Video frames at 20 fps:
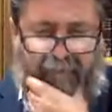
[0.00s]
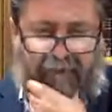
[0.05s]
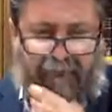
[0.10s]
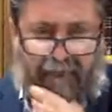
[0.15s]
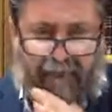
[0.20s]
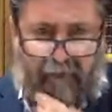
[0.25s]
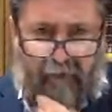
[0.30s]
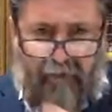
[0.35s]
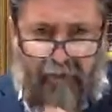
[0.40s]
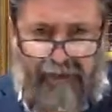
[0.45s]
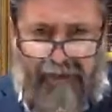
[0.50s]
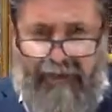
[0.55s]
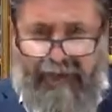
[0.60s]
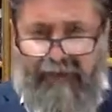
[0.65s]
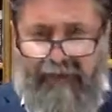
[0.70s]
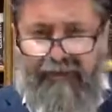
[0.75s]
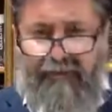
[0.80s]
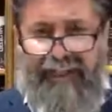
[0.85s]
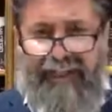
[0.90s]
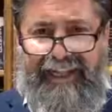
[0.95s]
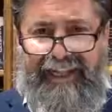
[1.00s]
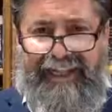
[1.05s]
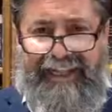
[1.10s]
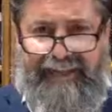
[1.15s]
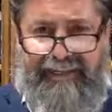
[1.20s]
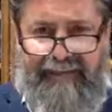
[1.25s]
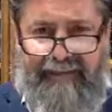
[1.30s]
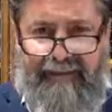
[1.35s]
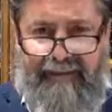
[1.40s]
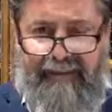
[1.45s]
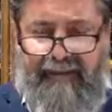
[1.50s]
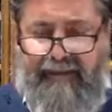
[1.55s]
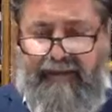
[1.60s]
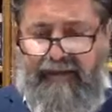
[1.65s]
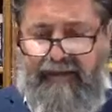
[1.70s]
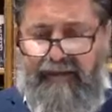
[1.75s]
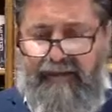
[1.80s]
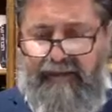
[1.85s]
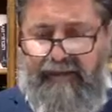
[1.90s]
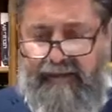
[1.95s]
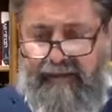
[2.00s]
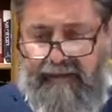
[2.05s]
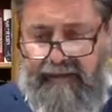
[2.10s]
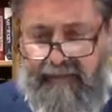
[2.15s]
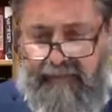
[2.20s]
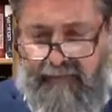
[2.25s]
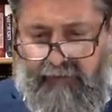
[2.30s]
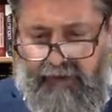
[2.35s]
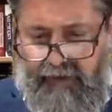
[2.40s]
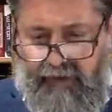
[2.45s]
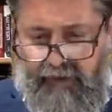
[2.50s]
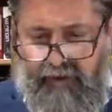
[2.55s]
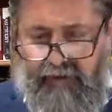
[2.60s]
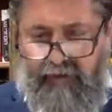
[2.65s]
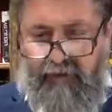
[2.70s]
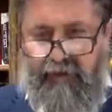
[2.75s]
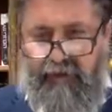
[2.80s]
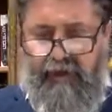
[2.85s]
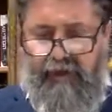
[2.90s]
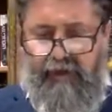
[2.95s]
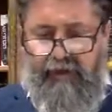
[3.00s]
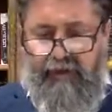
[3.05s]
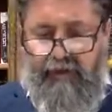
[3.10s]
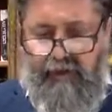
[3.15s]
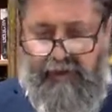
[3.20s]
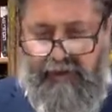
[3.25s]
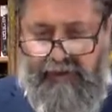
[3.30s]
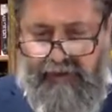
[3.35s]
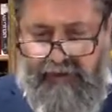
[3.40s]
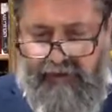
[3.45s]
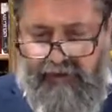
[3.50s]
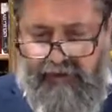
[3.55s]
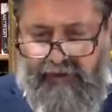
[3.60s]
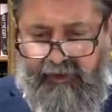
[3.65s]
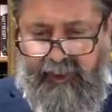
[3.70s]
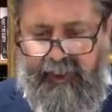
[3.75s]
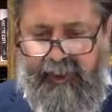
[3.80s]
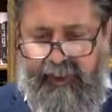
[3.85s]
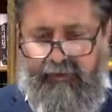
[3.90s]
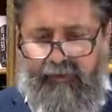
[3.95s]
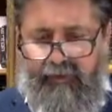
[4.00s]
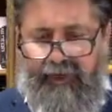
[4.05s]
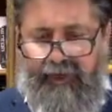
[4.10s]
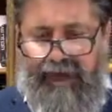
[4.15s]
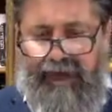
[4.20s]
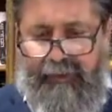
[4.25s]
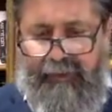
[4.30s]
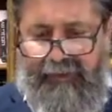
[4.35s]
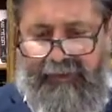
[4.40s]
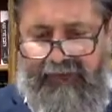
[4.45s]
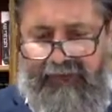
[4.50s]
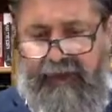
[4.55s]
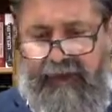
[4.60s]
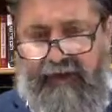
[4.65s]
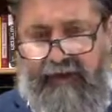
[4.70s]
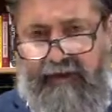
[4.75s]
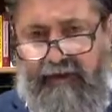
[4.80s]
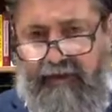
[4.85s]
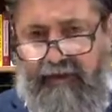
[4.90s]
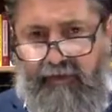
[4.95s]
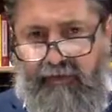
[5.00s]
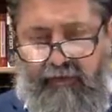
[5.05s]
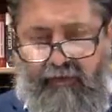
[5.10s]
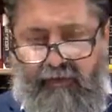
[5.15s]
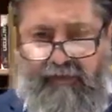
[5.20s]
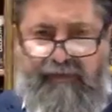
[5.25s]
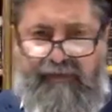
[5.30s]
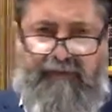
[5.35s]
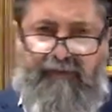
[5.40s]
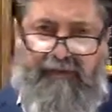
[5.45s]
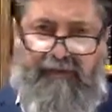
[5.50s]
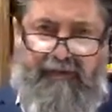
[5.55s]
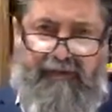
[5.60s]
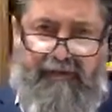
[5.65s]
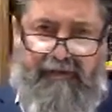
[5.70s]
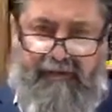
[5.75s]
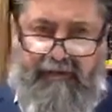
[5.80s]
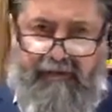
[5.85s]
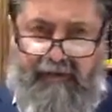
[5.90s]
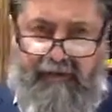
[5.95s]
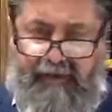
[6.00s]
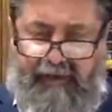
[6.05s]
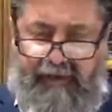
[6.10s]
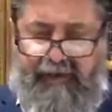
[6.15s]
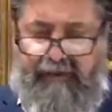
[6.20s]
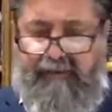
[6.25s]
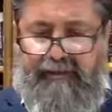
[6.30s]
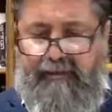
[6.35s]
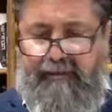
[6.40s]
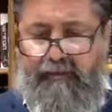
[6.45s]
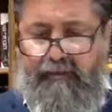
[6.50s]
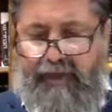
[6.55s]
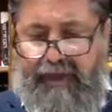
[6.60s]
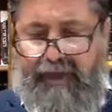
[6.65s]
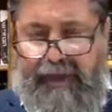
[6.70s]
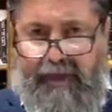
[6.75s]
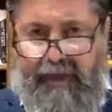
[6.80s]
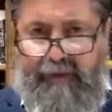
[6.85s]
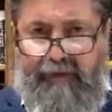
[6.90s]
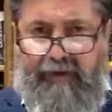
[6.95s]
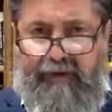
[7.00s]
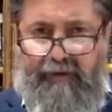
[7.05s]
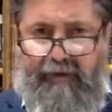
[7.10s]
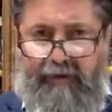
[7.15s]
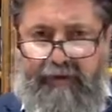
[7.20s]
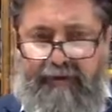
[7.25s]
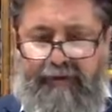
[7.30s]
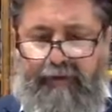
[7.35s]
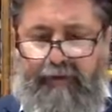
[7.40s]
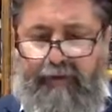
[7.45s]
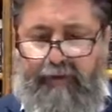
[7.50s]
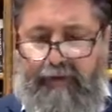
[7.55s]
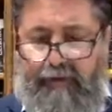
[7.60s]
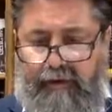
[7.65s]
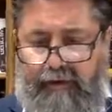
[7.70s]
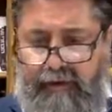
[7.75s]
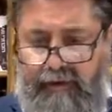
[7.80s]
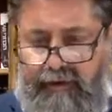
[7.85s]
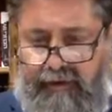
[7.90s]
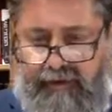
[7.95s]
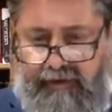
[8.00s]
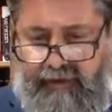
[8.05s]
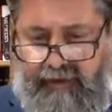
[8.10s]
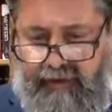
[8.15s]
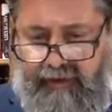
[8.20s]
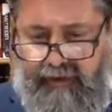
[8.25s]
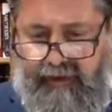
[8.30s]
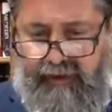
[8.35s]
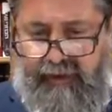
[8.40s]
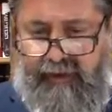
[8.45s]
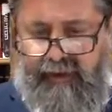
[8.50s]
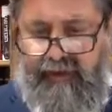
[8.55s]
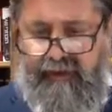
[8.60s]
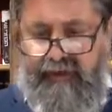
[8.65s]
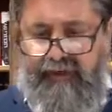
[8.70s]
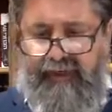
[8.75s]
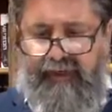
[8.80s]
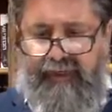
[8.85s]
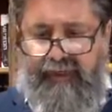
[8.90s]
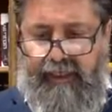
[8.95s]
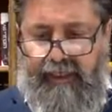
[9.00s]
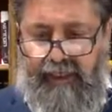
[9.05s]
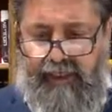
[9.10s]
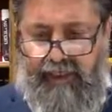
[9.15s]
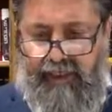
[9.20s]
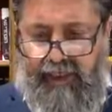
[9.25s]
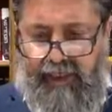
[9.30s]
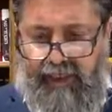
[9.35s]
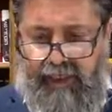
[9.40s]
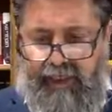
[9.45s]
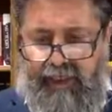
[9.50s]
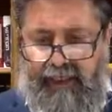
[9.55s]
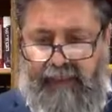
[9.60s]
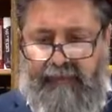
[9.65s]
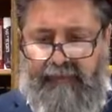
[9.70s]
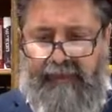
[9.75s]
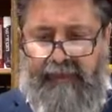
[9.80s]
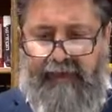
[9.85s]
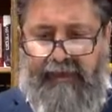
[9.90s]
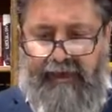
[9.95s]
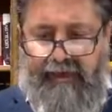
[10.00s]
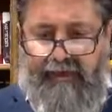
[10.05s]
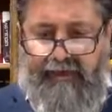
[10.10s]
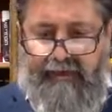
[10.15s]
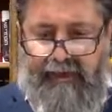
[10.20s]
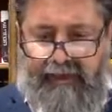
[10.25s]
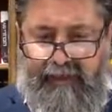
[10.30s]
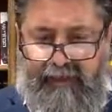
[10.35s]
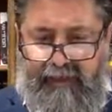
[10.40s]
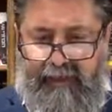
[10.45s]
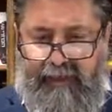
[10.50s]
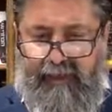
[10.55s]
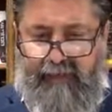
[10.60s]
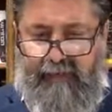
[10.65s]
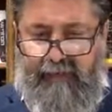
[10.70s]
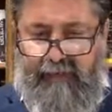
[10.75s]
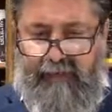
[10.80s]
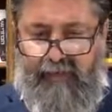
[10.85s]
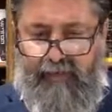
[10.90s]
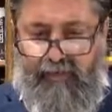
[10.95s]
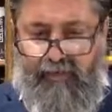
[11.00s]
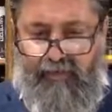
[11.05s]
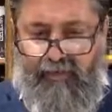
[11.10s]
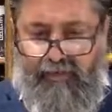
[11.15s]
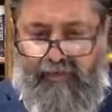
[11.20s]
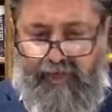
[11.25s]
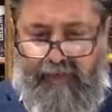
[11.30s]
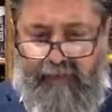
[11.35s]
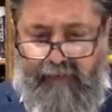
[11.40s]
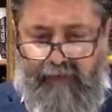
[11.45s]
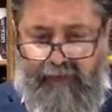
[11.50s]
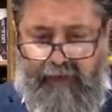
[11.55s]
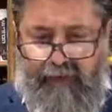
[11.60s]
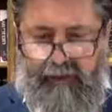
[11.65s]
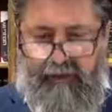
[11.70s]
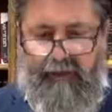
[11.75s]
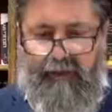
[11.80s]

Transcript: I want to relate Mashakore, I want to relate what happened here in the first verse of this to what happened before. So he says, Vayhi ish min haramataim tzofim